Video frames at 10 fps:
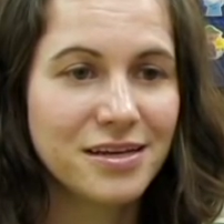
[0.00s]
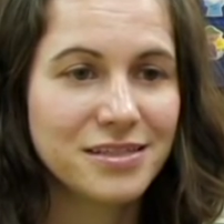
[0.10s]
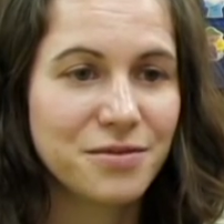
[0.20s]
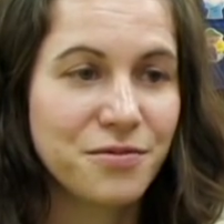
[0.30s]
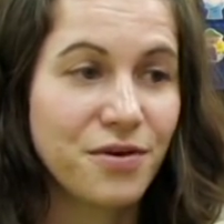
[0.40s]

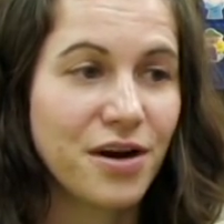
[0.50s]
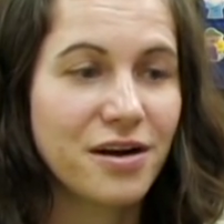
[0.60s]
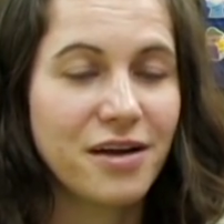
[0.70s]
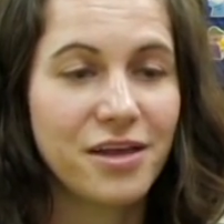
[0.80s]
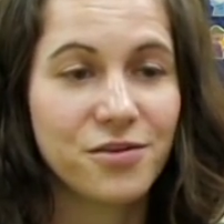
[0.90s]
some of our
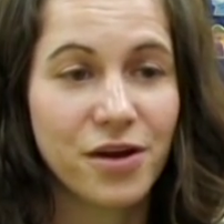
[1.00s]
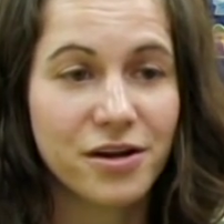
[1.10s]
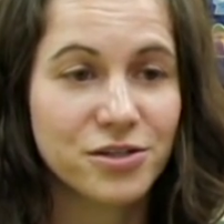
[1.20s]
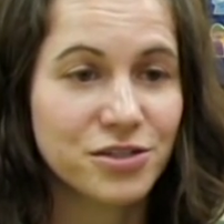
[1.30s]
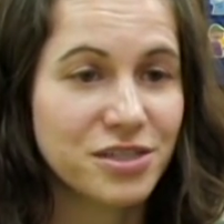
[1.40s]
eighth
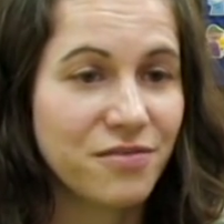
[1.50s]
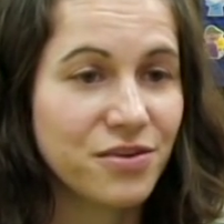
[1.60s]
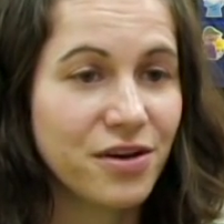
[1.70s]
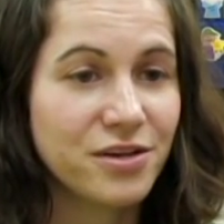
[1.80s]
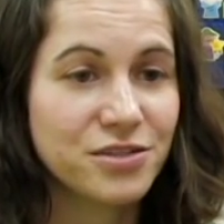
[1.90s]
graders or seventh
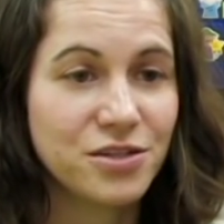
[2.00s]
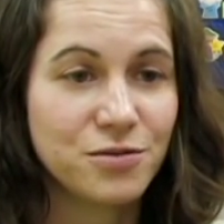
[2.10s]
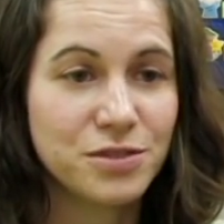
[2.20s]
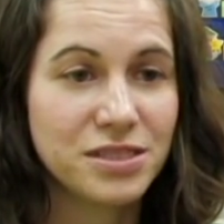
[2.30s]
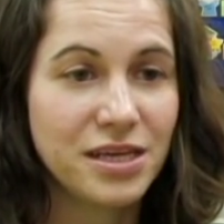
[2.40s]
graders and you
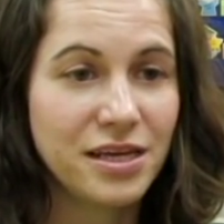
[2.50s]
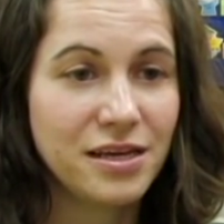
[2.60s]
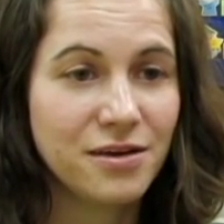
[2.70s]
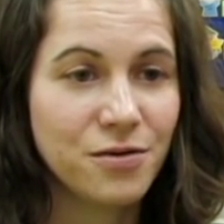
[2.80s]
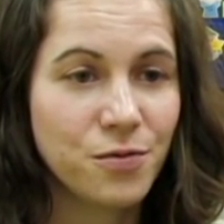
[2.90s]

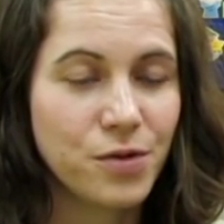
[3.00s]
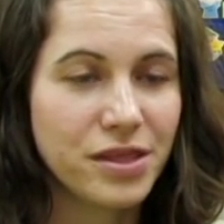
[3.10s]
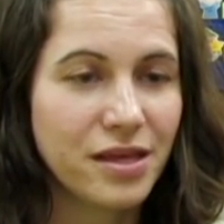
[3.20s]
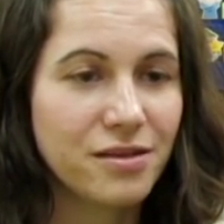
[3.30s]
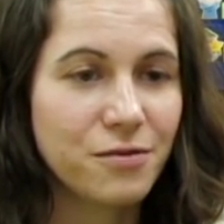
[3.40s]
see what
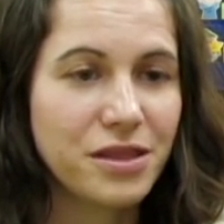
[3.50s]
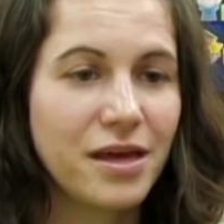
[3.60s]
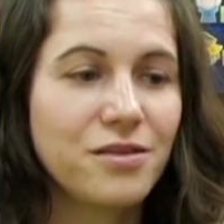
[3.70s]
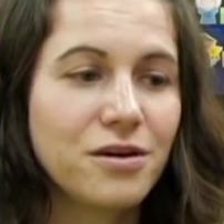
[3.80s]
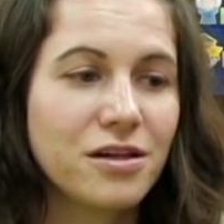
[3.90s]
they, what they
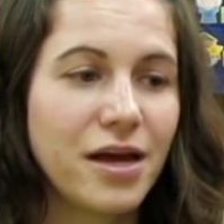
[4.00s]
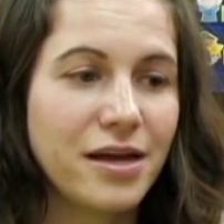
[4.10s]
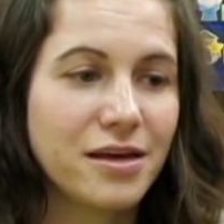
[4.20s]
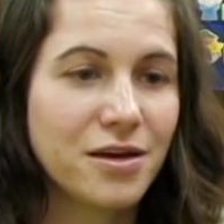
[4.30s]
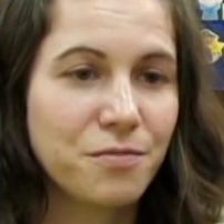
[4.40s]
look
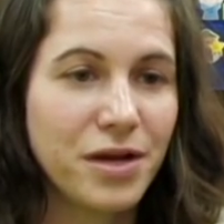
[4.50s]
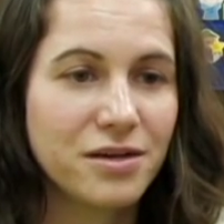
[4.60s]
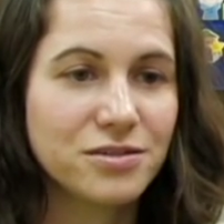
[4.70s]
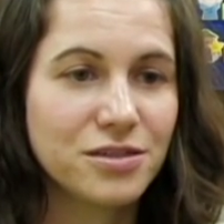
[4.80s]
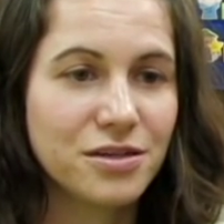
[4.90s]
like
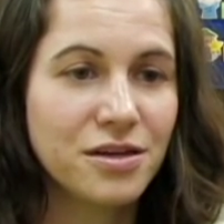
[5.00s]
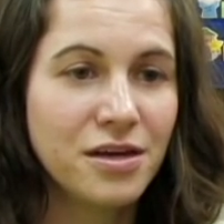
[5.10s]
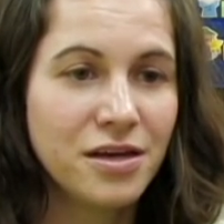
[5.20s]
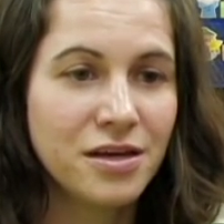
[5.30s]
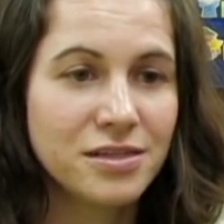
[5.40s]
compared to,
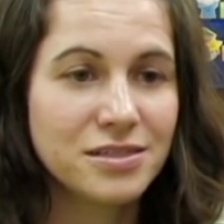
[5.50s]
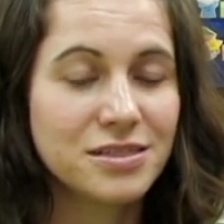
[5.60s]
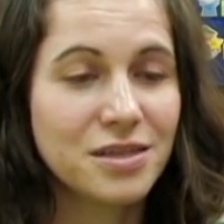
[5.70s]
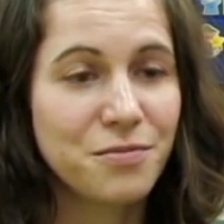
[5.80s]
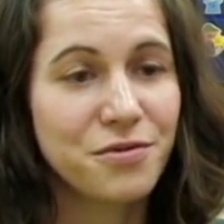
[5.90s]
to
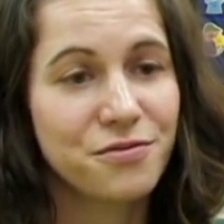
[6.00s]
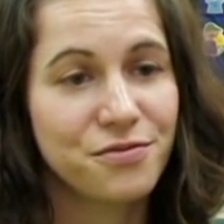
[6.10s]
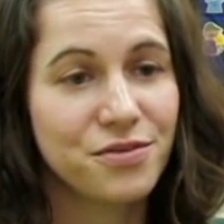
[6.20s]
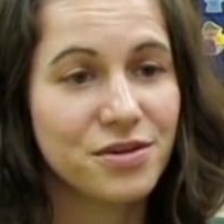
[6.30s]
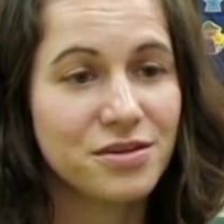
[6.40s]
some of
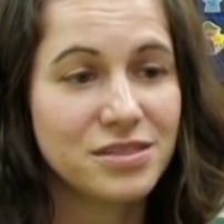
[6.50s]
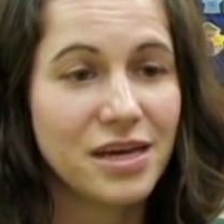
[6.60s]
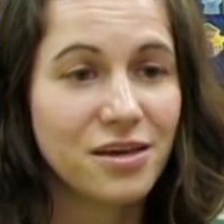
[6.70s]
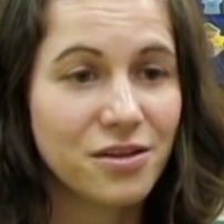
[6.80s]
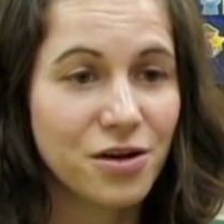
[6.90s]
the
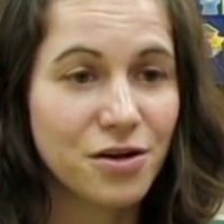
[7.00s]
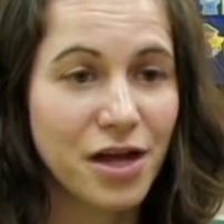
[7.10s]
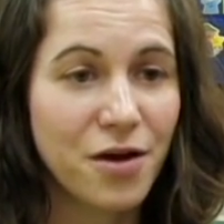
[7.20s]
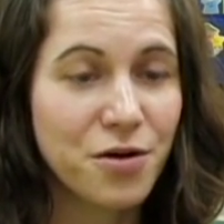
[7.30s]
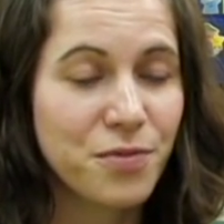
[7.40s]
secular
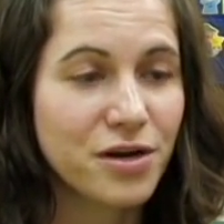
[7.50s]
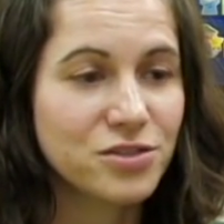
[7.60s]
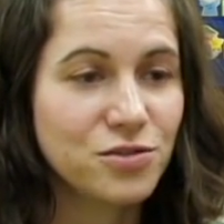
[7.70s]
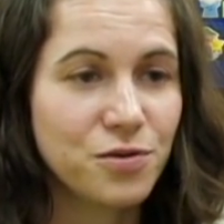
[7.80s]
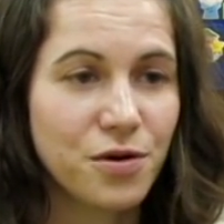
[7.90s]

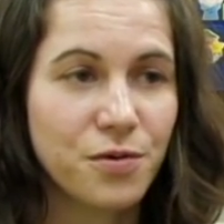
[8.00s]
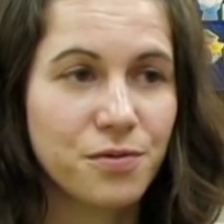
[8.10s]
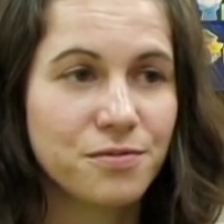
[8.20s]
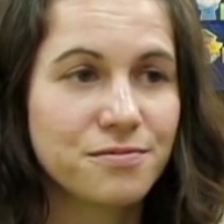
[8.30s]
counterparts, you go,